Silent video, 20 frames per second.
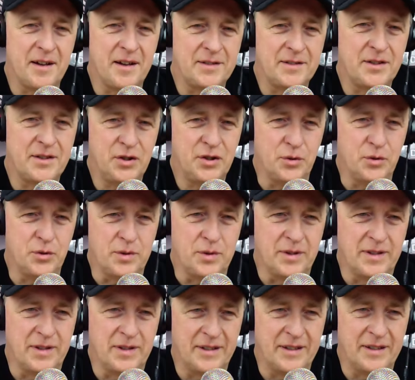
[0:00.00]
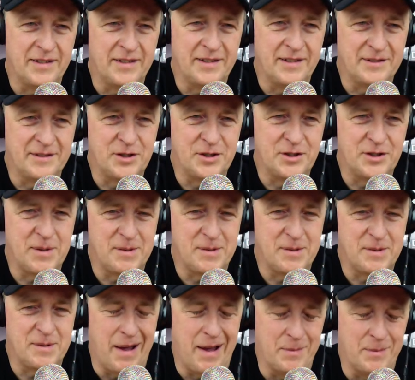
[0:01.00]
Q in James
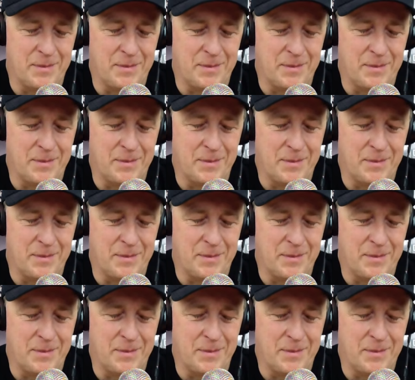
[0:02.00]
Bond movies.